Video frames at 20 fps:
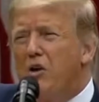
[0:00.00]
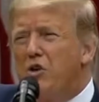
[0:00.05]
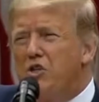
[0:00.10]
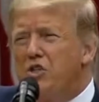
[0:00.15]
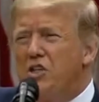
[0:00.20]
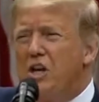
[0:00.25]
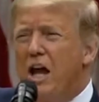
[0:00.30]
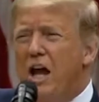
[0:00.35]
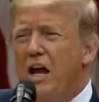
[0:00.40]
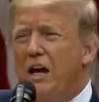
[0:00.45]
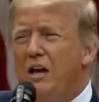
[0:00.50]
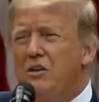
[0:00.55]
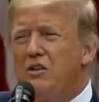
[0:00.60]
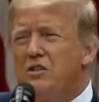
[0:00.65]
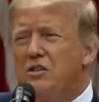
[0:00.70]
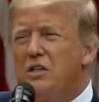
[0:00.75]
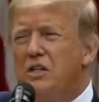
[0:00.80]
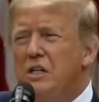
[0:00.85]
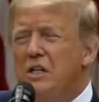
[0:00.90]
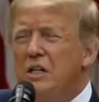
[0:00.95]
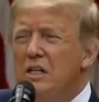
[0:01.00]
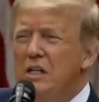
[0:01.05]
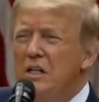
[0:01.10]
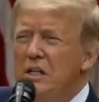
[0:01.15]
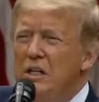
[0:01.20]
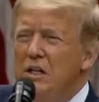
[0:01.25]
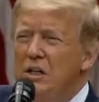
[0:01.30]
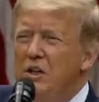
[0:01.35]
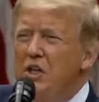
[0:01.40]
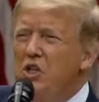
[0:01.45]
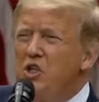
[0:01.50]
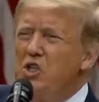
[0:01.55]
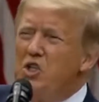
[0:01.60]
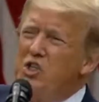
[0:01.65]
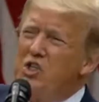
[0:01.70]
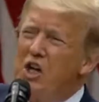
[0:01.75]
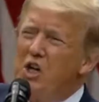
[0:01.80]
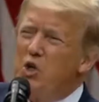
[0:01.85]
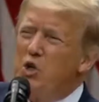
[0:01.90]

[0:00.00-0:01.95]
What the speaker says: status. This is a